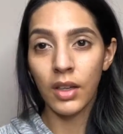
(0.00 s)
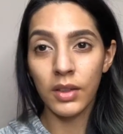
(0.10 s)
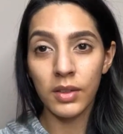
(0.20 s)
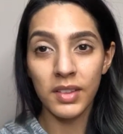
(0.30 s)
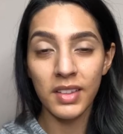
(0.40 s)
I
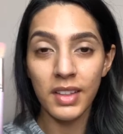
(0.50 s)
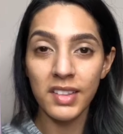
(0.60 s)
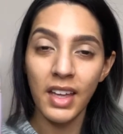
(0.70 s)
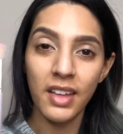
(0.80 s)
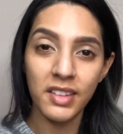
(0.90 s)
use
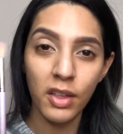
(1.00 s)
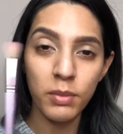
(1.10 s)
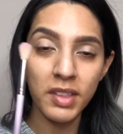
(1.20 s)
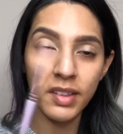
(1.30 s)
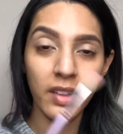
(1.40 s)
this SL
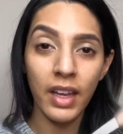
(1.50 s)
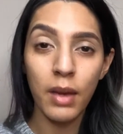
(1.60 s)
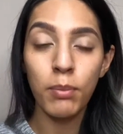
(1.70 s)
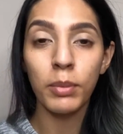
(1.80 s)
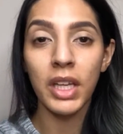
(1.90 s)
Miss
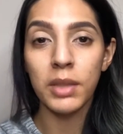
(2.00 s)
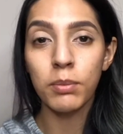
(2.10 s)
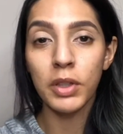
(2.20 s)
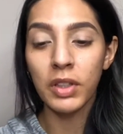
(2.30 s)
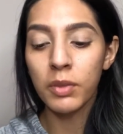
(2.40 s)
Glam Blend
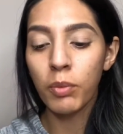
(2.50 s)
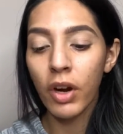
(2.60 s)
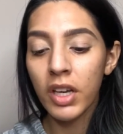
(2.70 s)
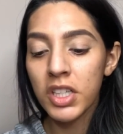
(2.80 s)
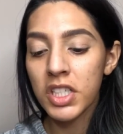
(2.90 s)
Beauty
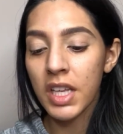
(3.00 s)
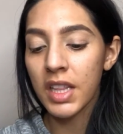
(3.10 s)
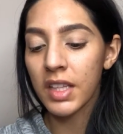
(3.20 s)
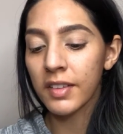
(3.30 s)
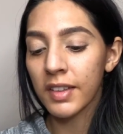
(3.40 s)
Brush, and
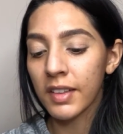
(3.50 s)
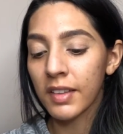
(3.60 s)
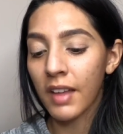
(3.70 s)
this is